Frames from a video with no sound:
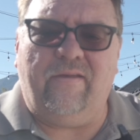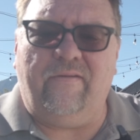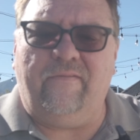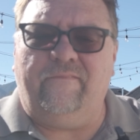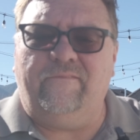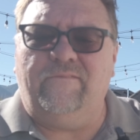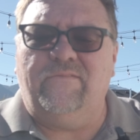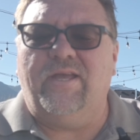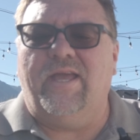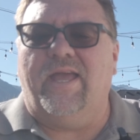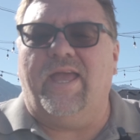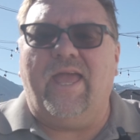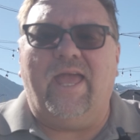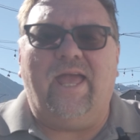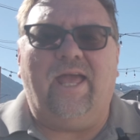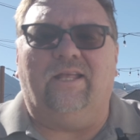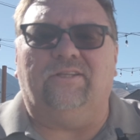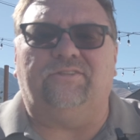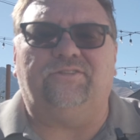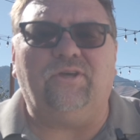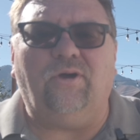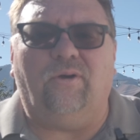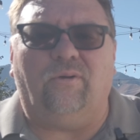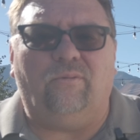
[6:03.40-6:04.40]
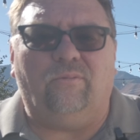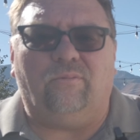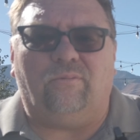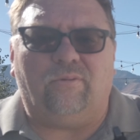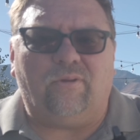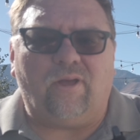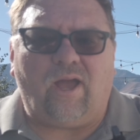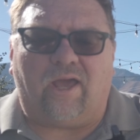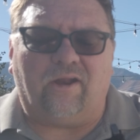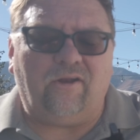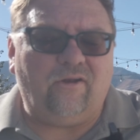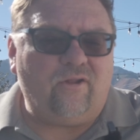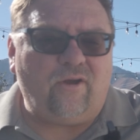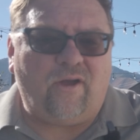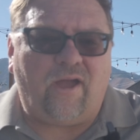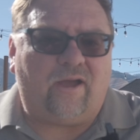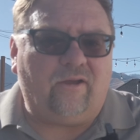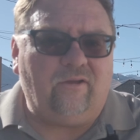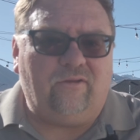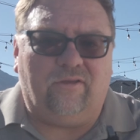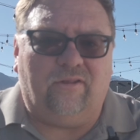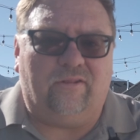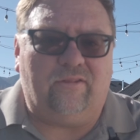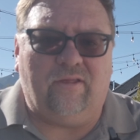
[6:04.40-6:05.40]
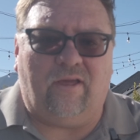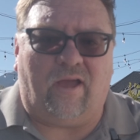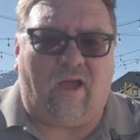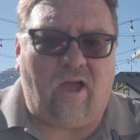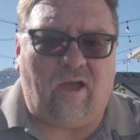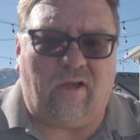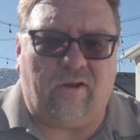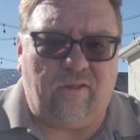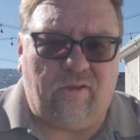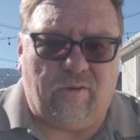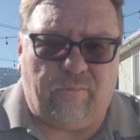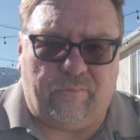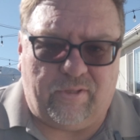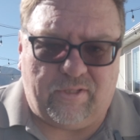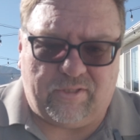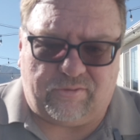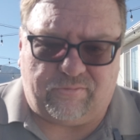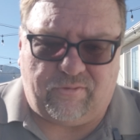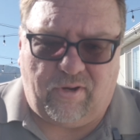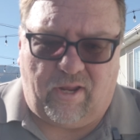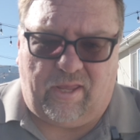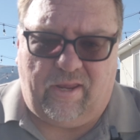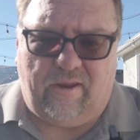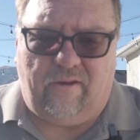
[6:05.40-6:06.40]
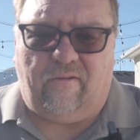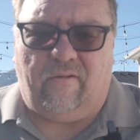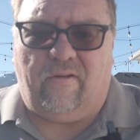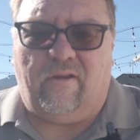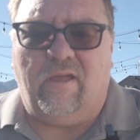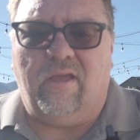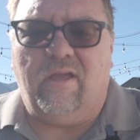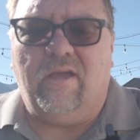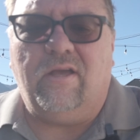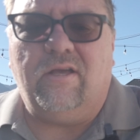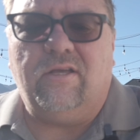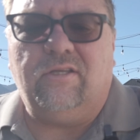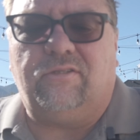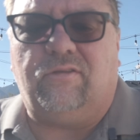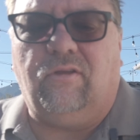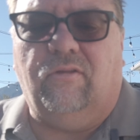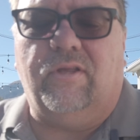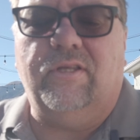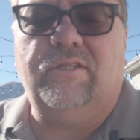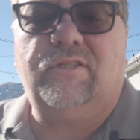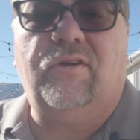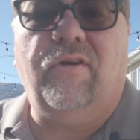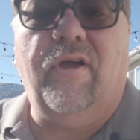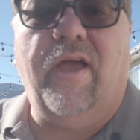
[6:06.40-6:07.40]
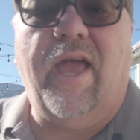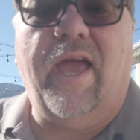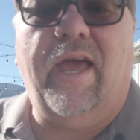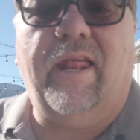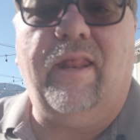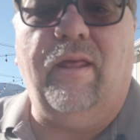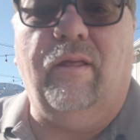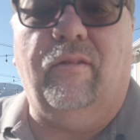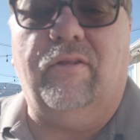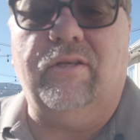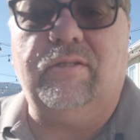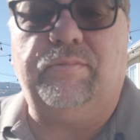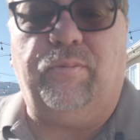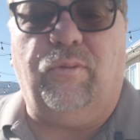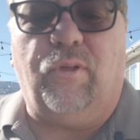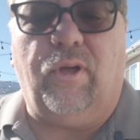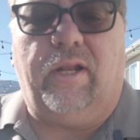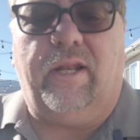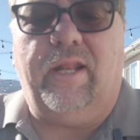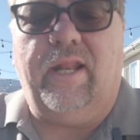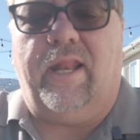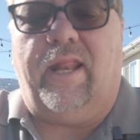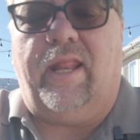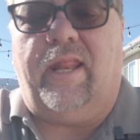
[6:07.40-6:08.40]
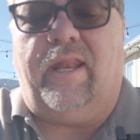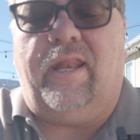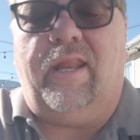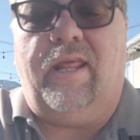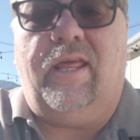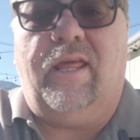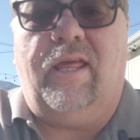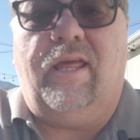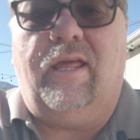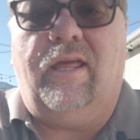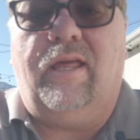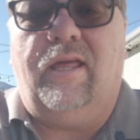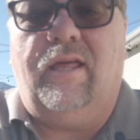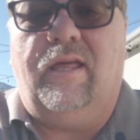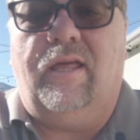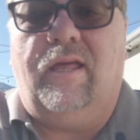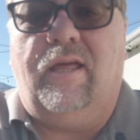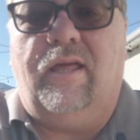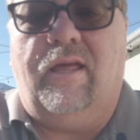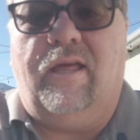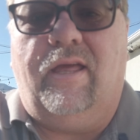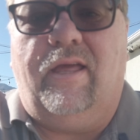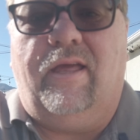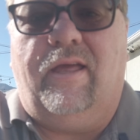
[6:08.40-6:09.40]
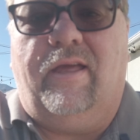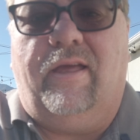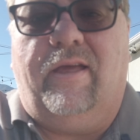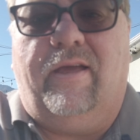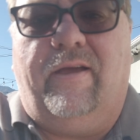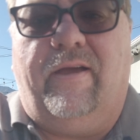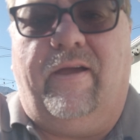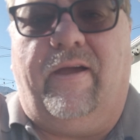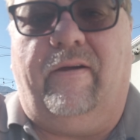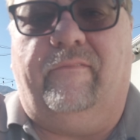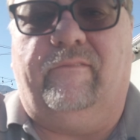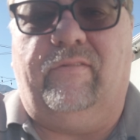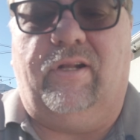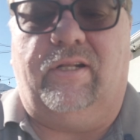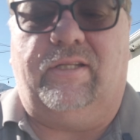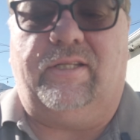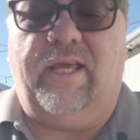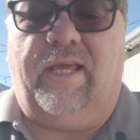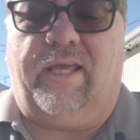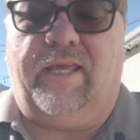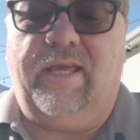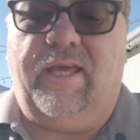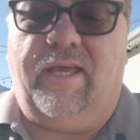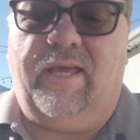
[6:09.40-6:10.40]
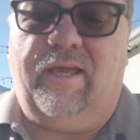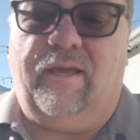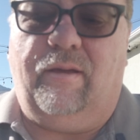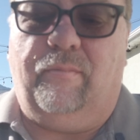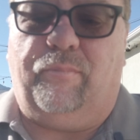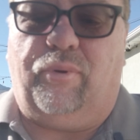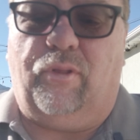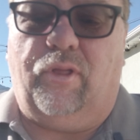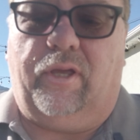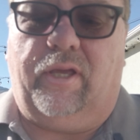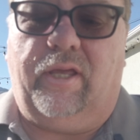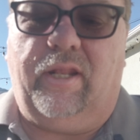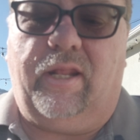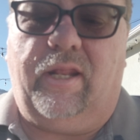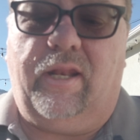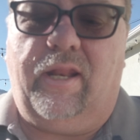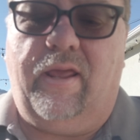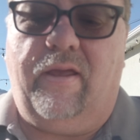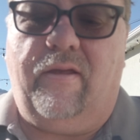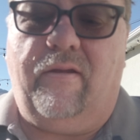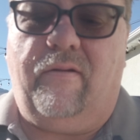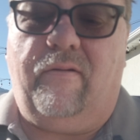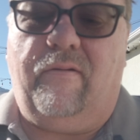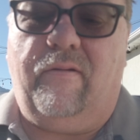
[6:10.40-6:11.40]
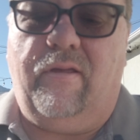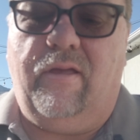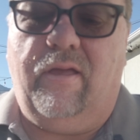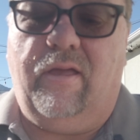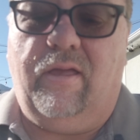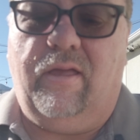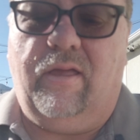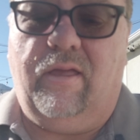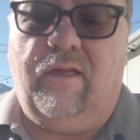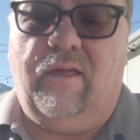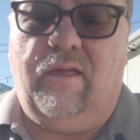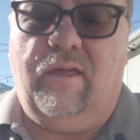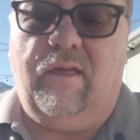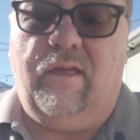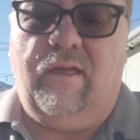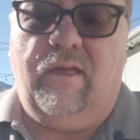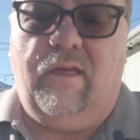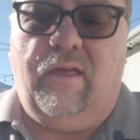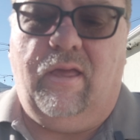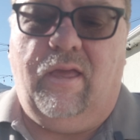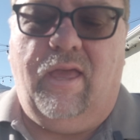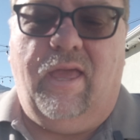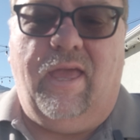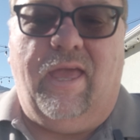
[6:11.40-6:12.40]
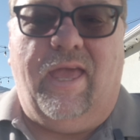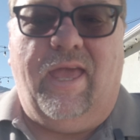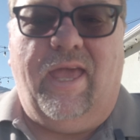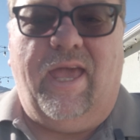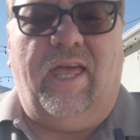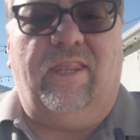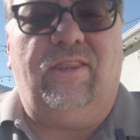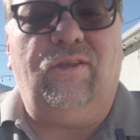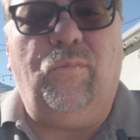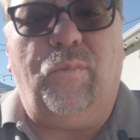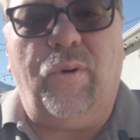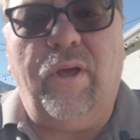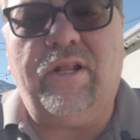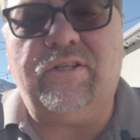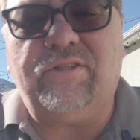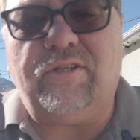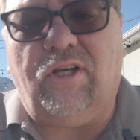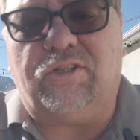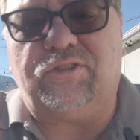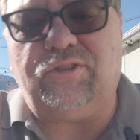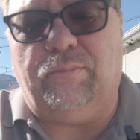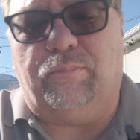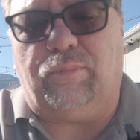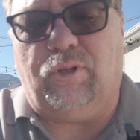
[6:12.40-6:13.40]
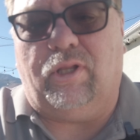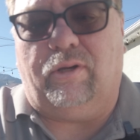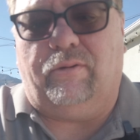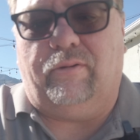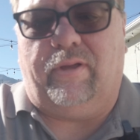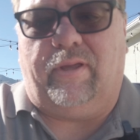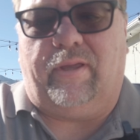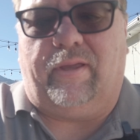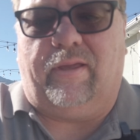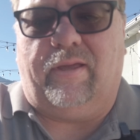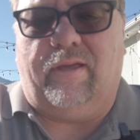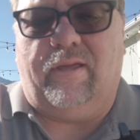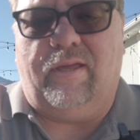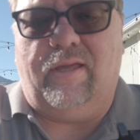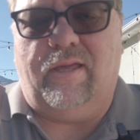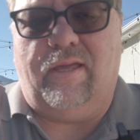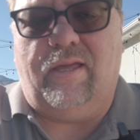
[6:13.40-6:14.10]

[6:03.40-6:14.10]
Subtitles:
here. And so I don't know how good the audio is right here. So let's go ahead and let's plug it in. I'm gonna take it and plug it in here. And the wind is also blowing.